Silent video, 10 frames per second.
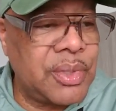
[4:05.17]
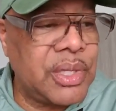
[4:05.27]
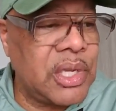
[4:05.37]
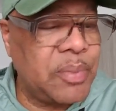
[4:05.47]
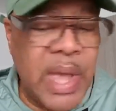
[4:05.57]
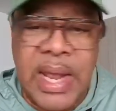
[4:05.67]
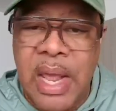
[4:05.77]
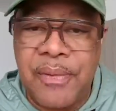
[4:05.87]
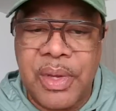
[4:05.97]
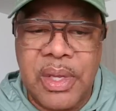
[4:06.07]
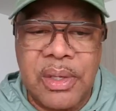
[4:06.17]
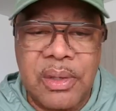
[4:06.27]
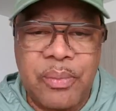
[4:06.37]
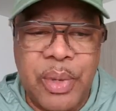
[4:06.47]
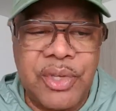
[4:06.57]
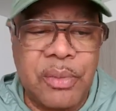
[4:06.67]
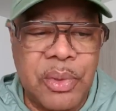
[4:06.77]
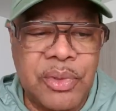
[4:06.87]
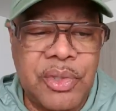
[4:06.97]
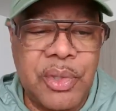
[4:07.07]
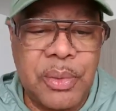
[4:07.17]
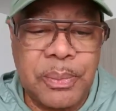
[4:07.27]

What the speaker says: these Pan African principles to